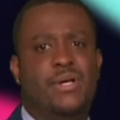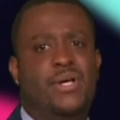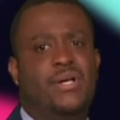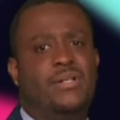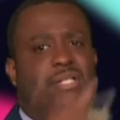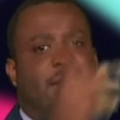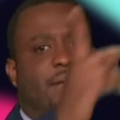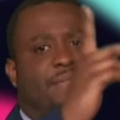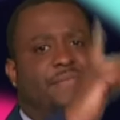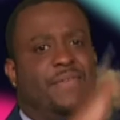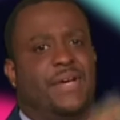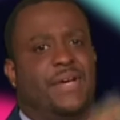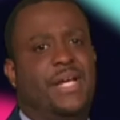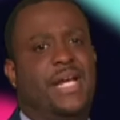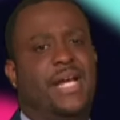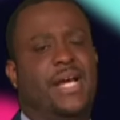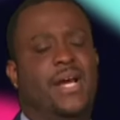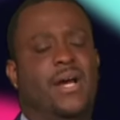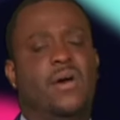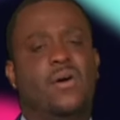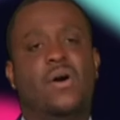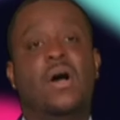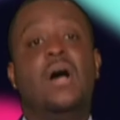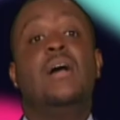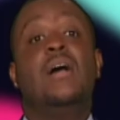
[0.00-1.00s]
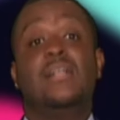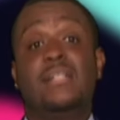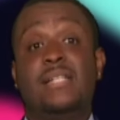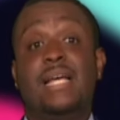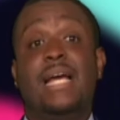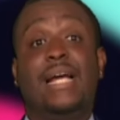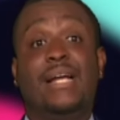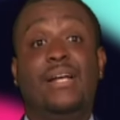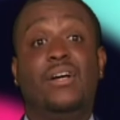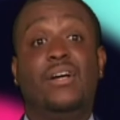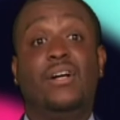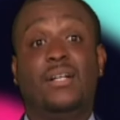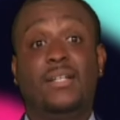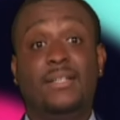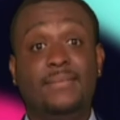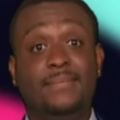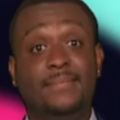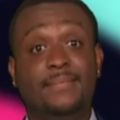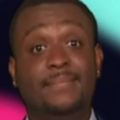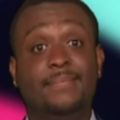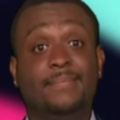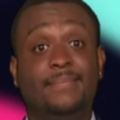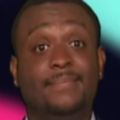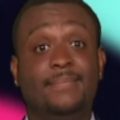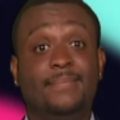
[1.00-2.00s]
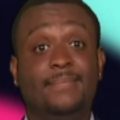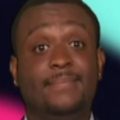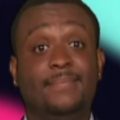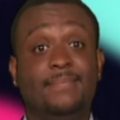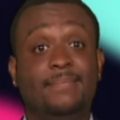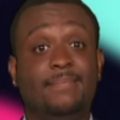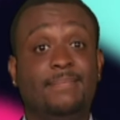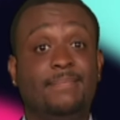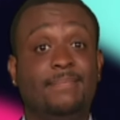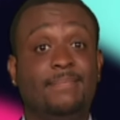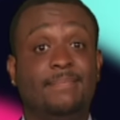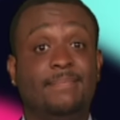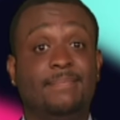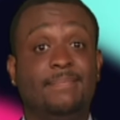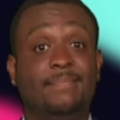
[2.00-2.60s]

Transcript: with this great music video. Take a look.